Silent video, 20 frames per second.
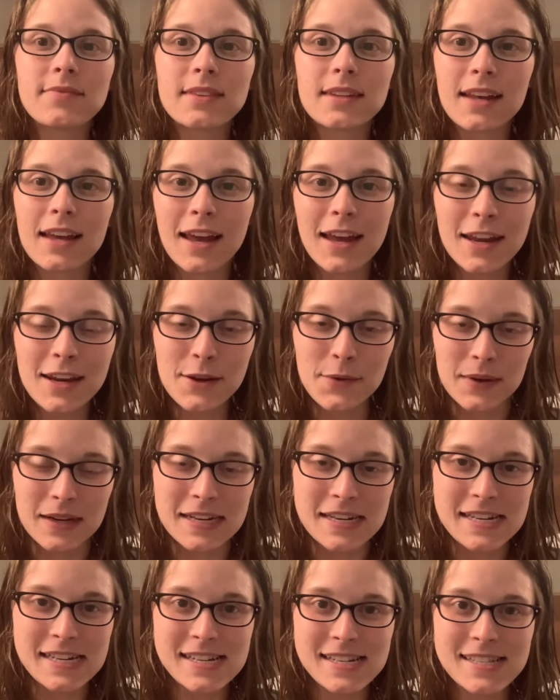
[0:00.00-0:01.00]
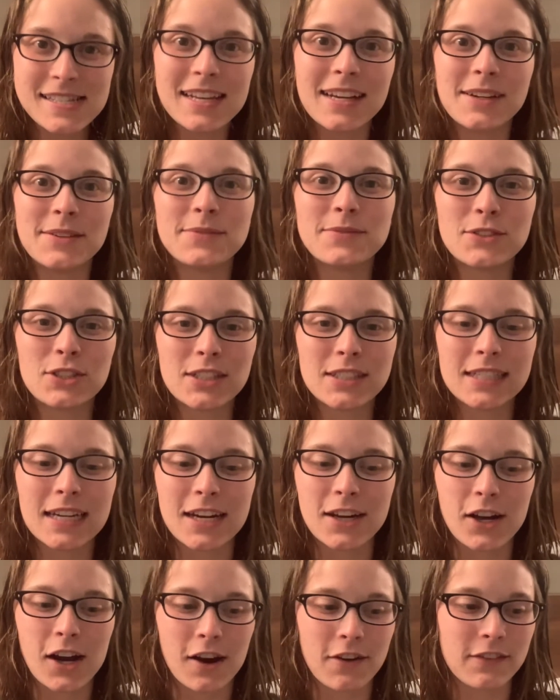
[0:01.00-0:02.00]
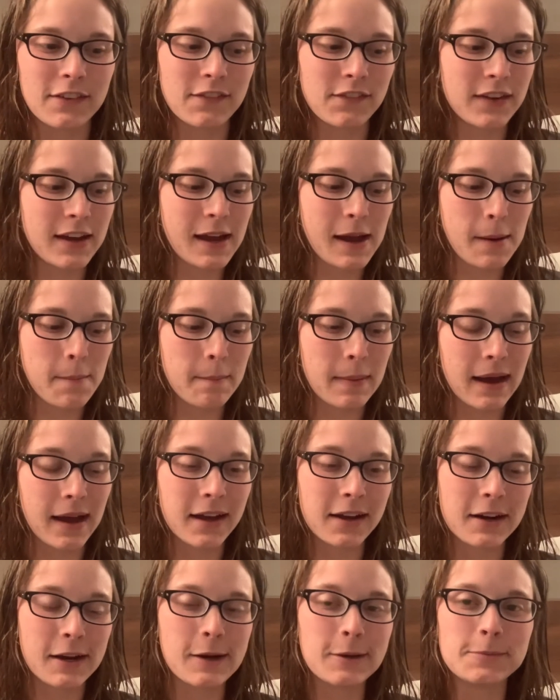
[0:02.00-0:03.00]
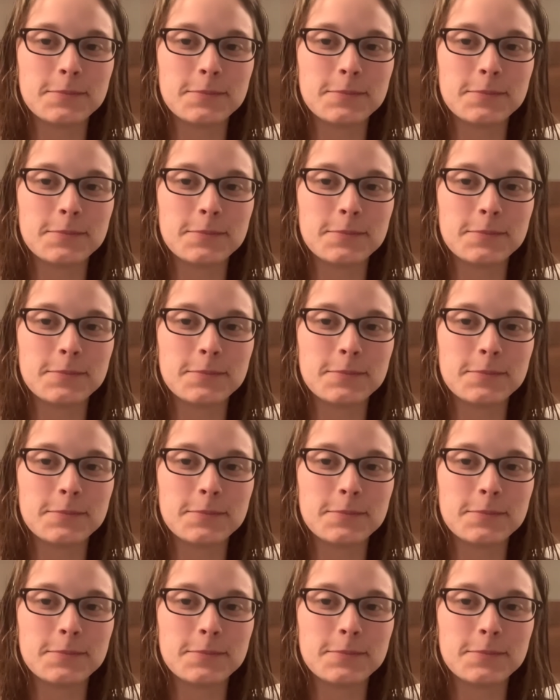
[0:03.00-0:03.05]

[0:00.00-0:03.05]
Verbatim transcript: anyways just had a coughing fit I'm back now